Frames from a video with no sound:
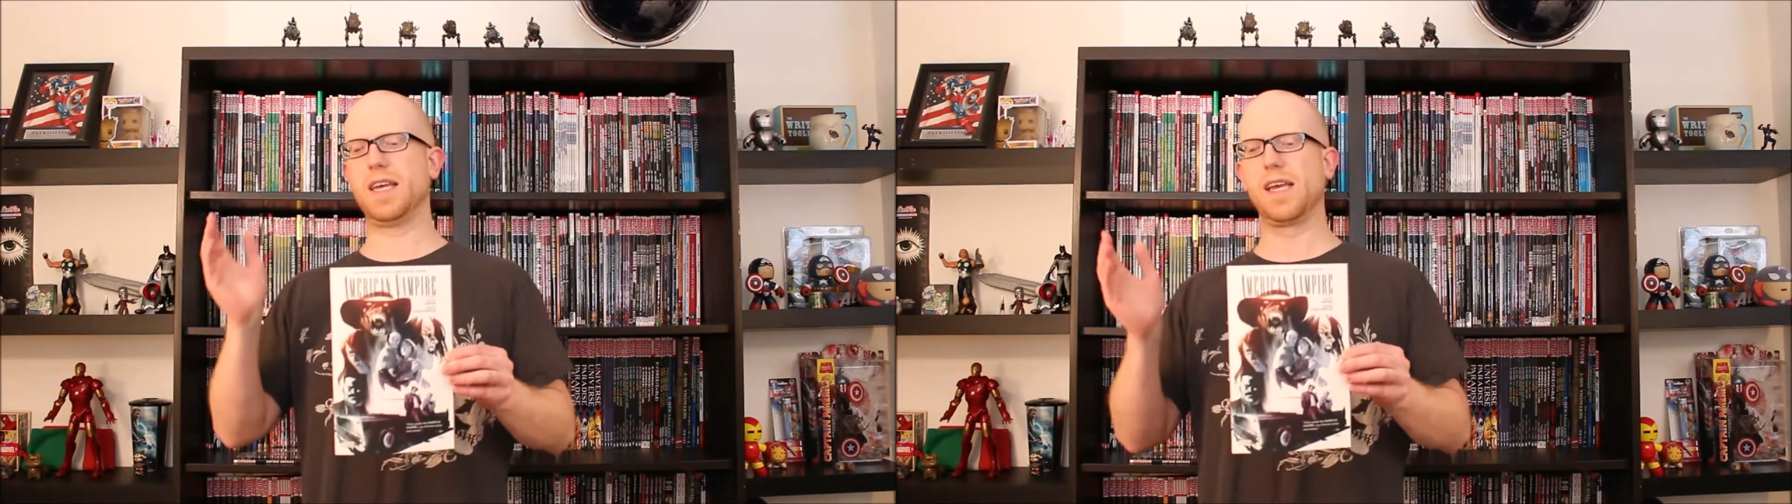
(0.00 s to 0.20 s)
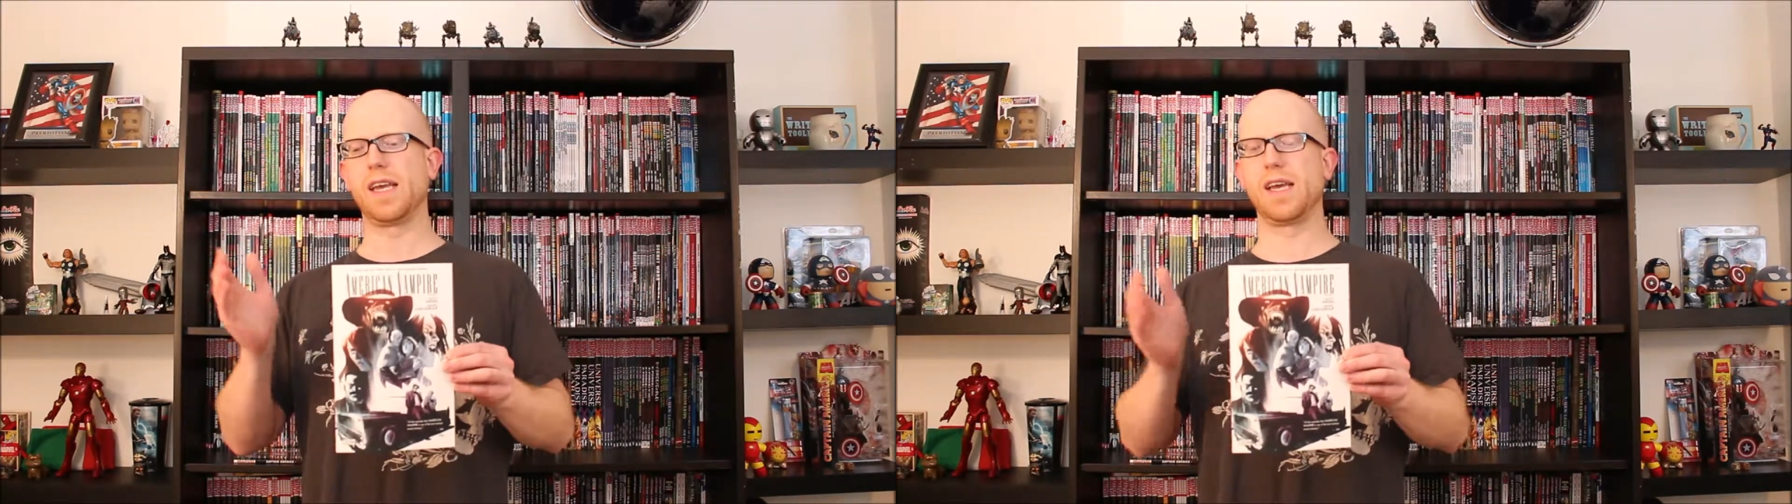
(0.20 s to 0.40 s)

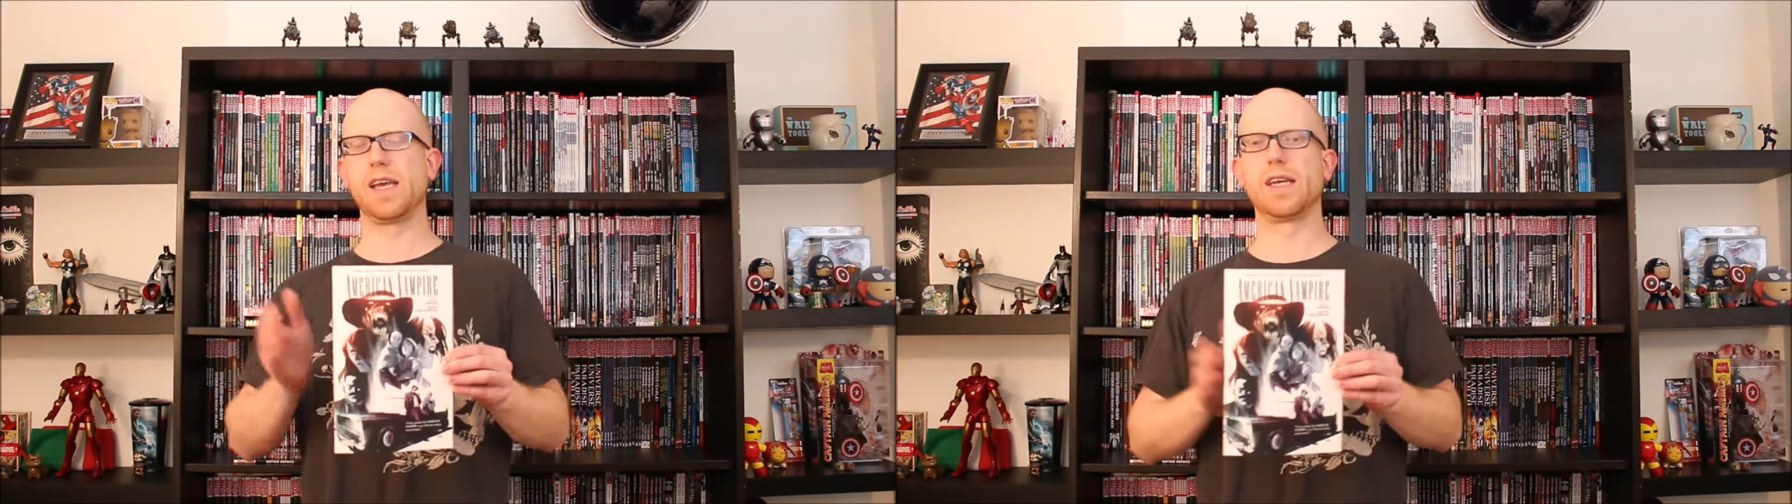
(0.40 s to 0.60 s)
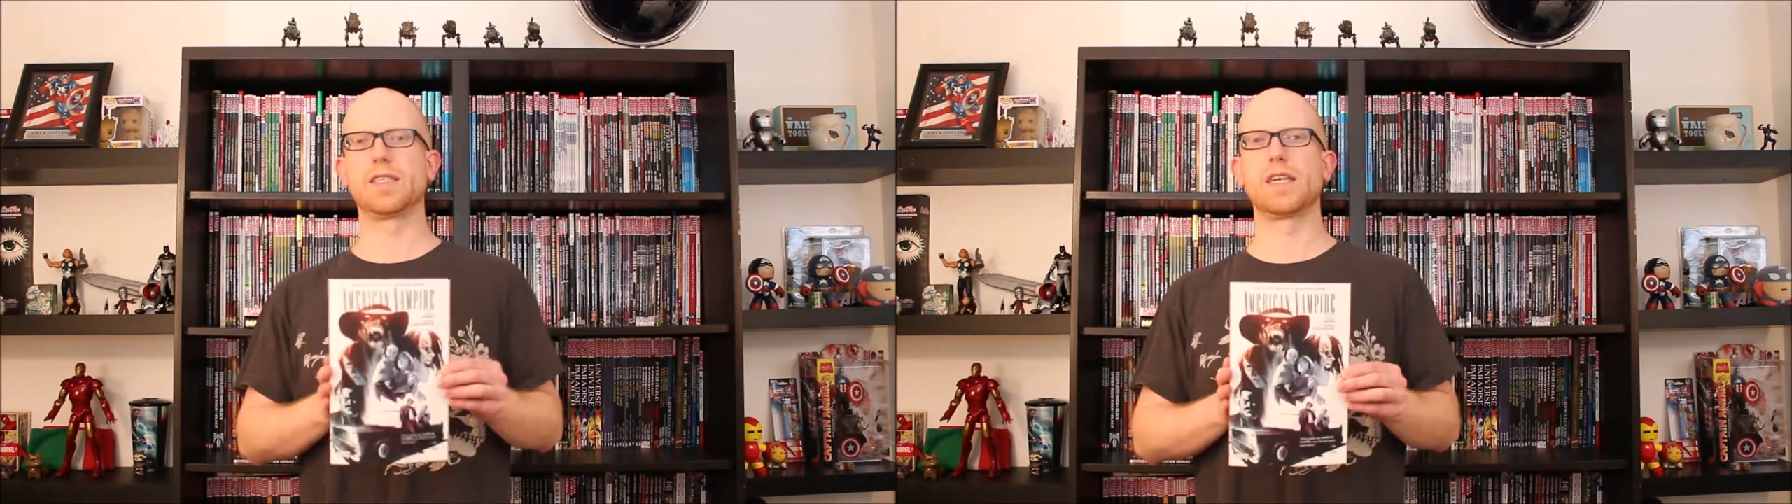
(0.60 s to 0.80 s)

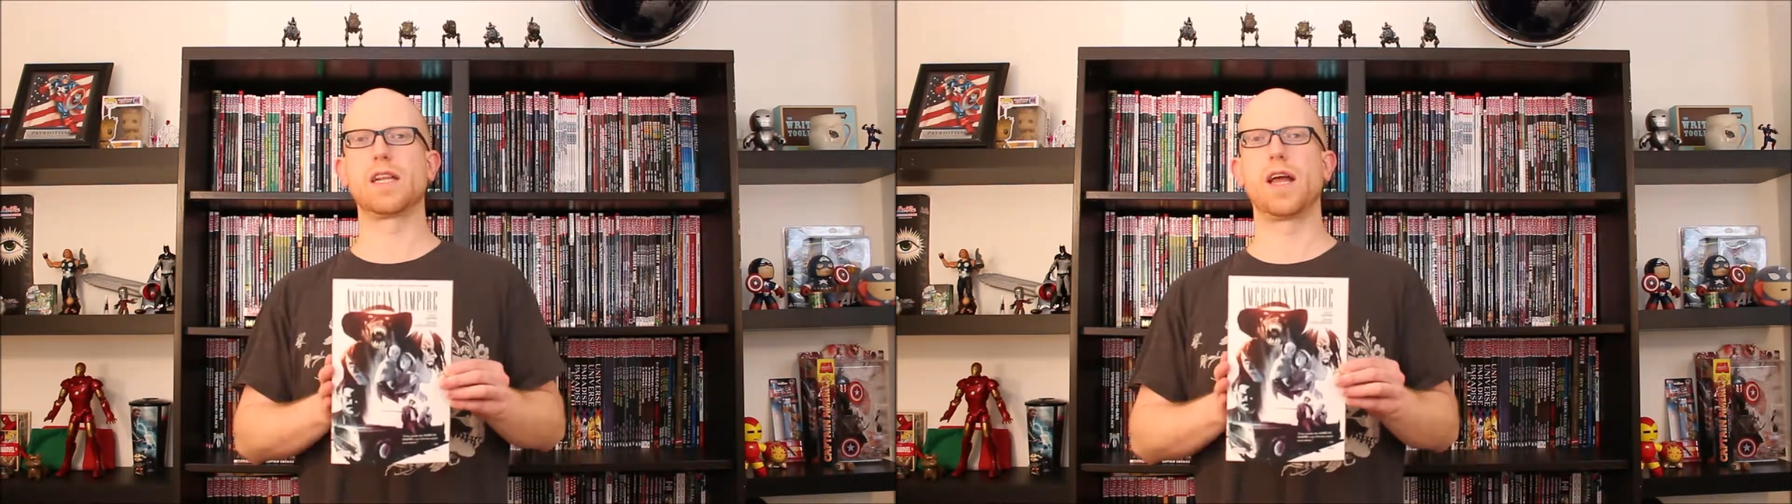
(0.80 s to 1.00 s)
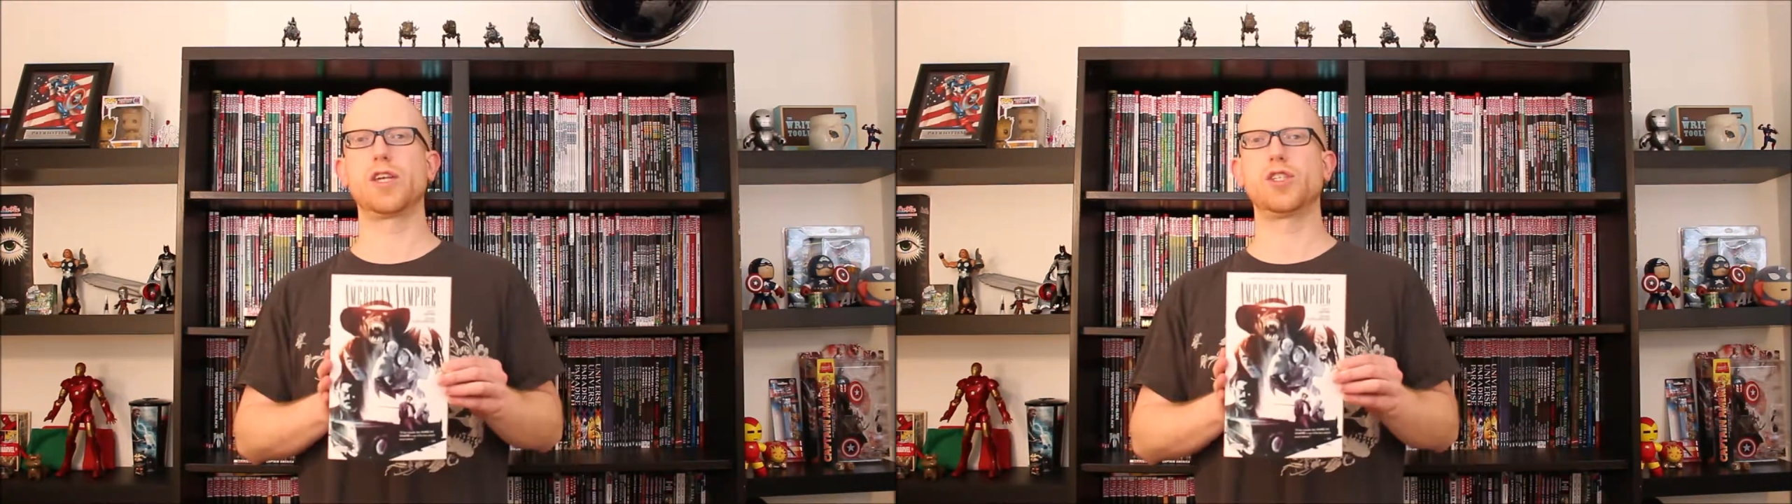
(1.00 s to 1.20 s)
is a
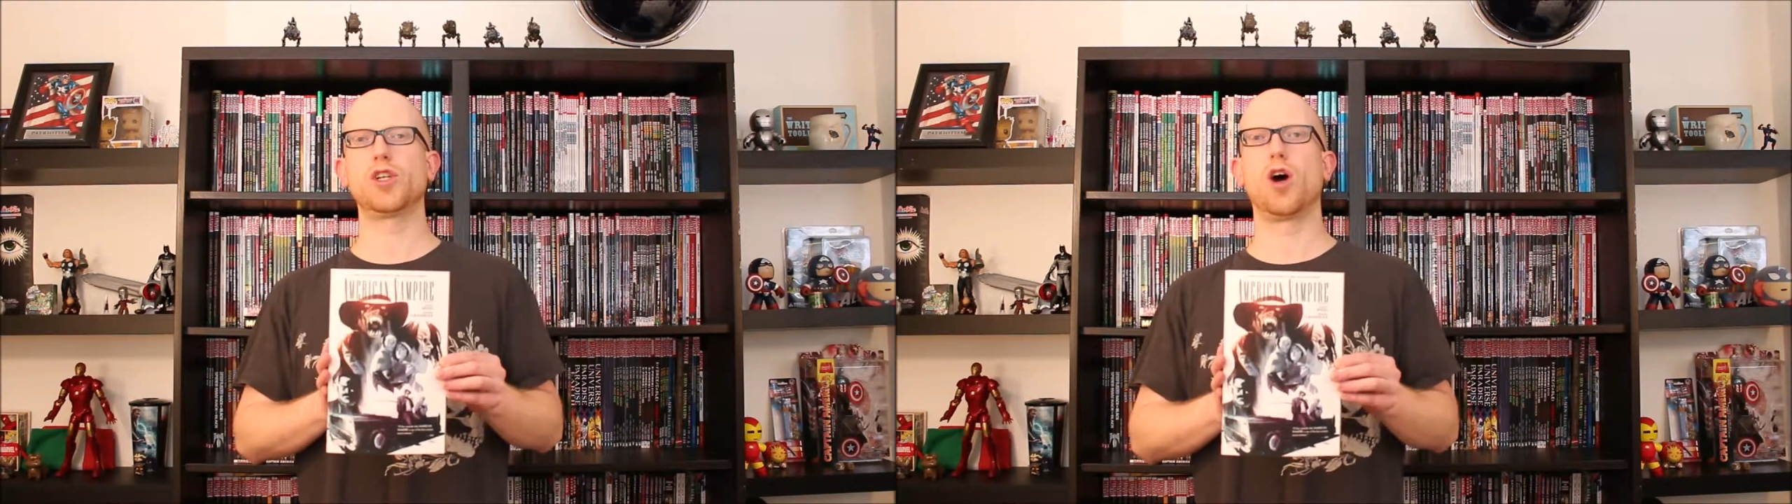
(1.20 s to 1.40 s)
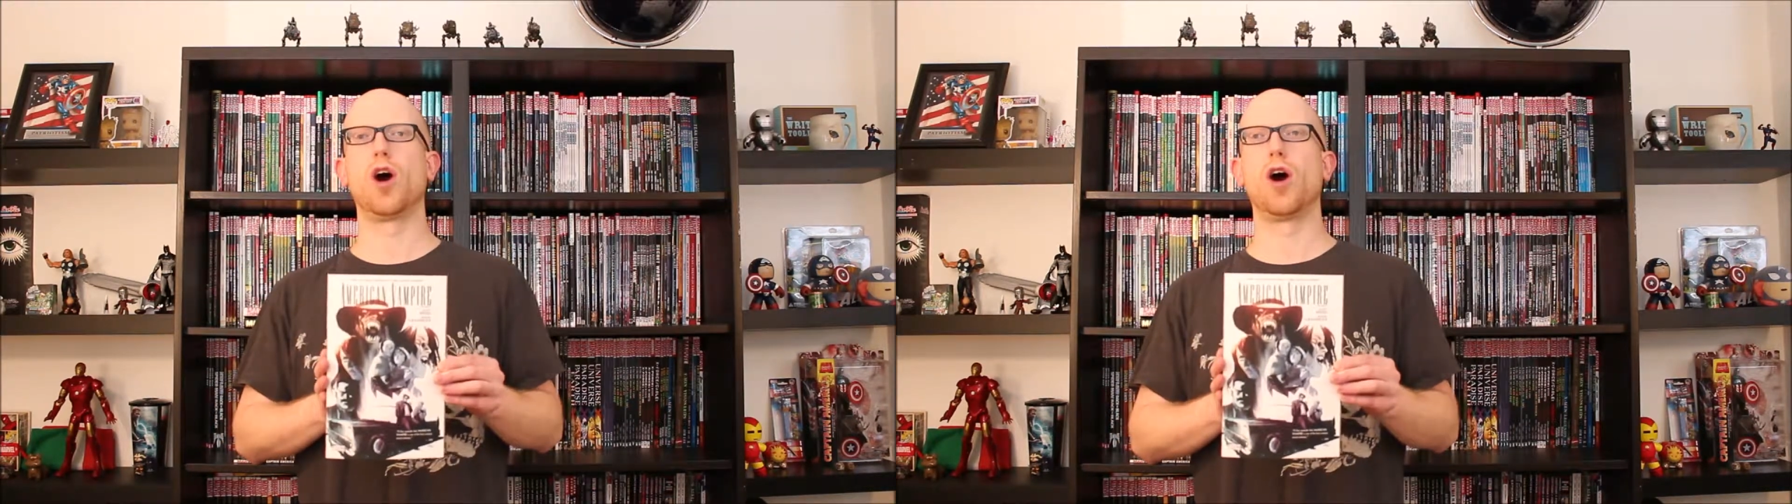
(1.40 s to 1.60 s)
collection
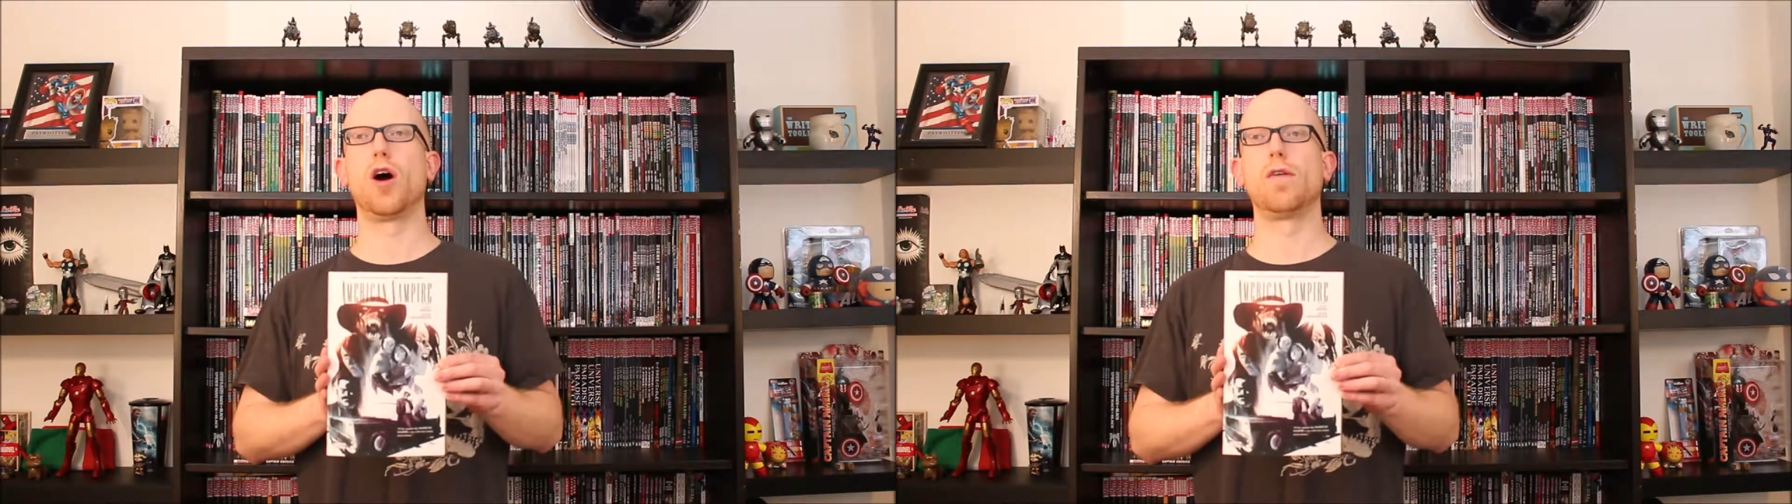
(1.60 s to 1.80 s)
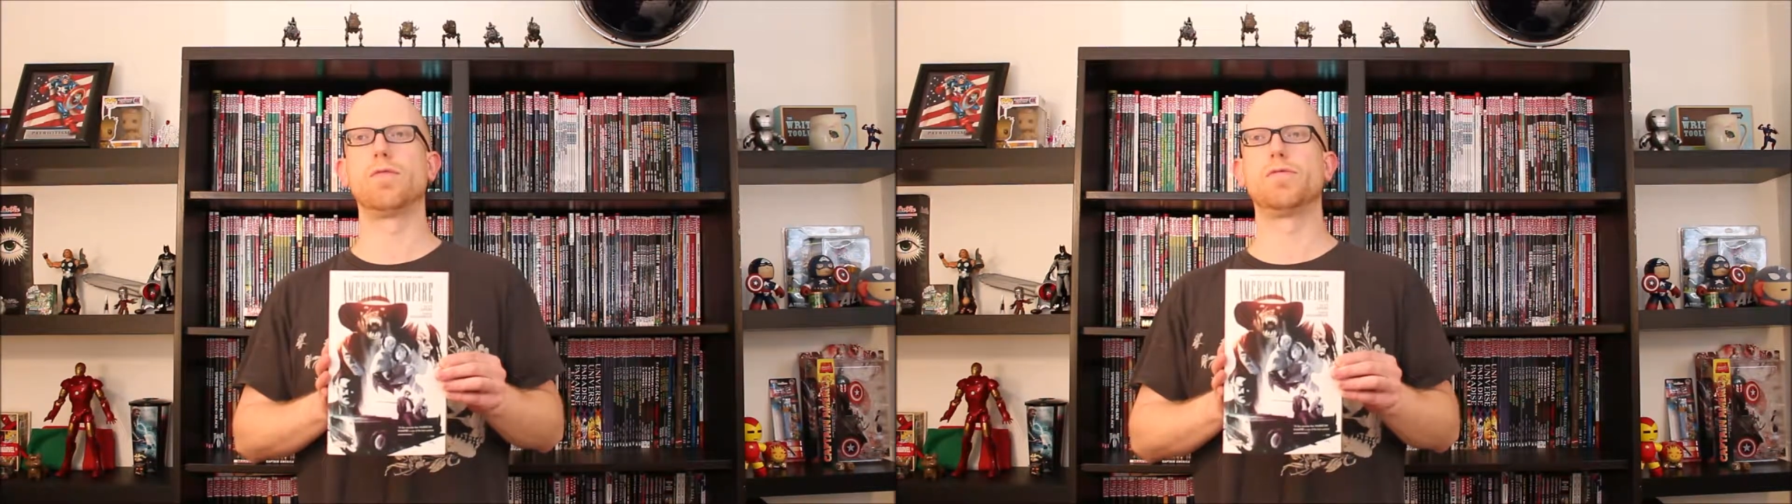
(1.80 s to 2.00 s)

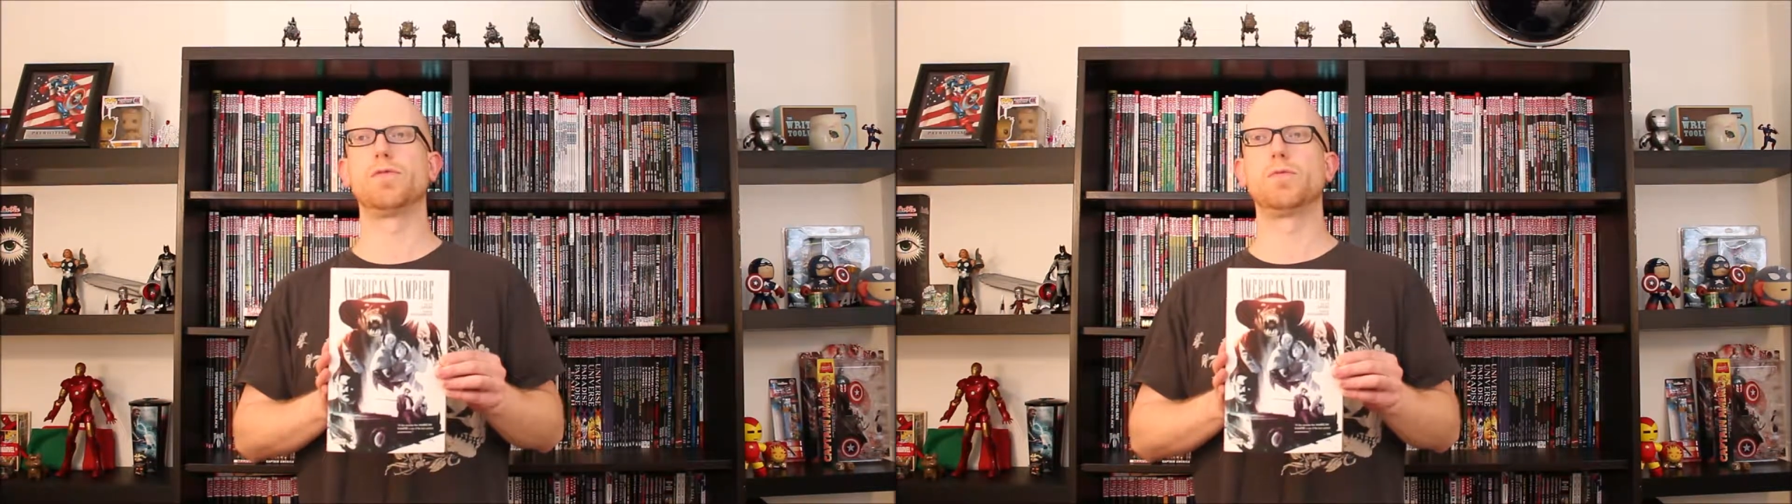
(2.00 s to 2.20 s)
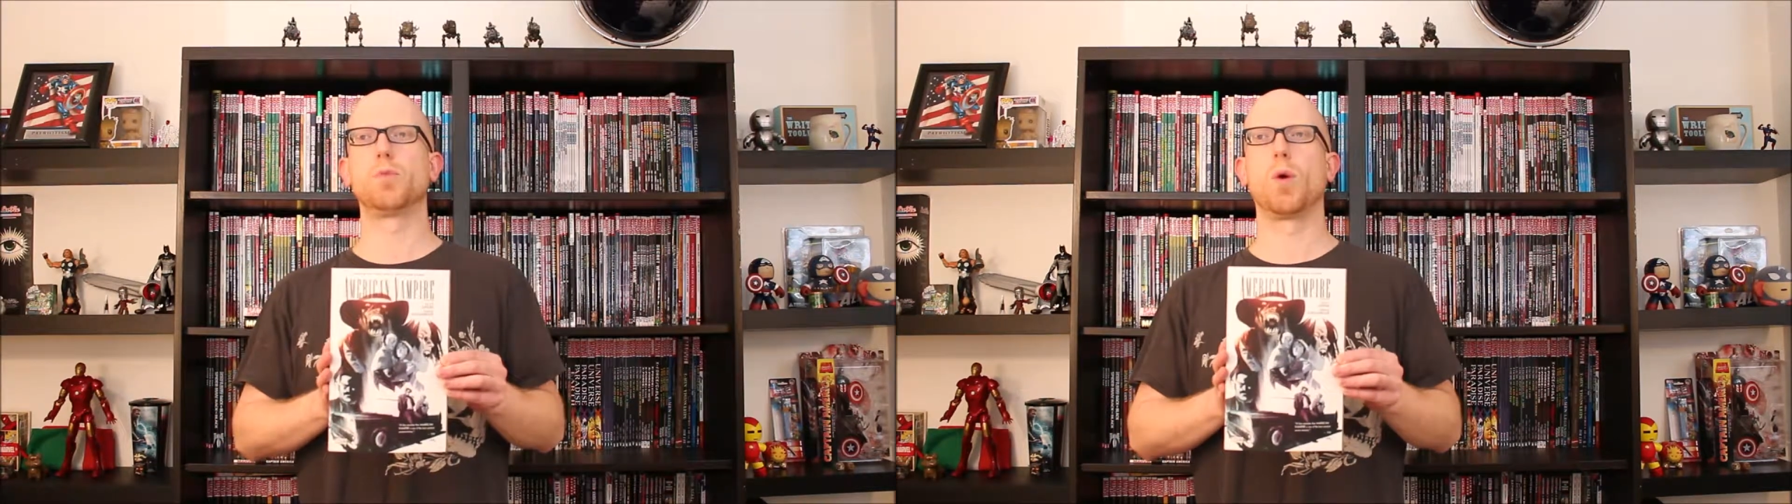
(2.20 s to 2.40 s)
of,